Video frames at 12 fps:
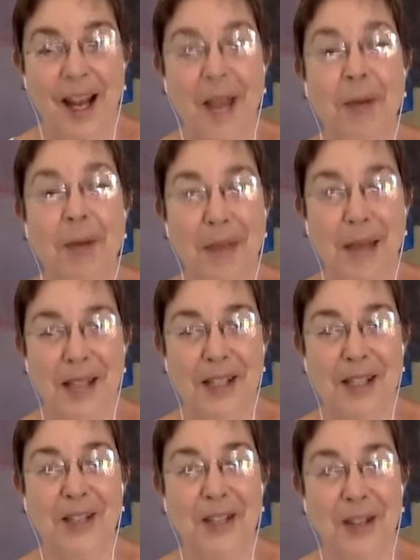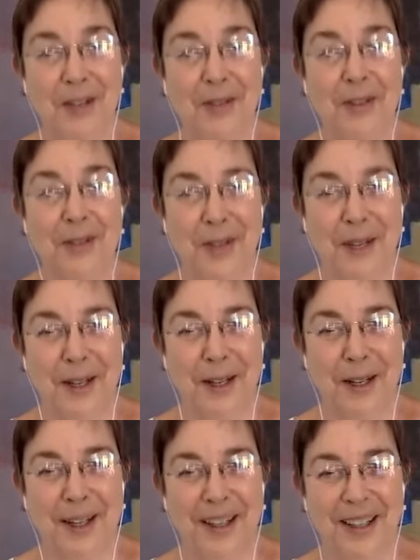I'm a Master of
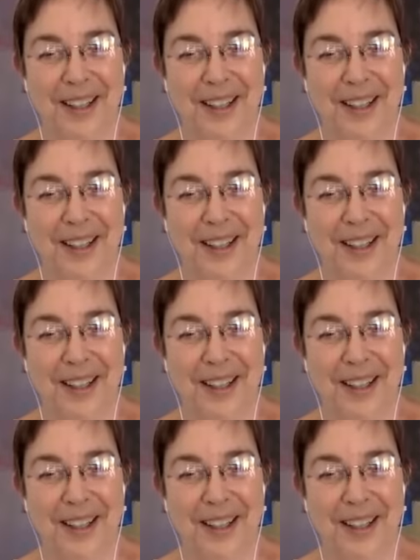Divinity.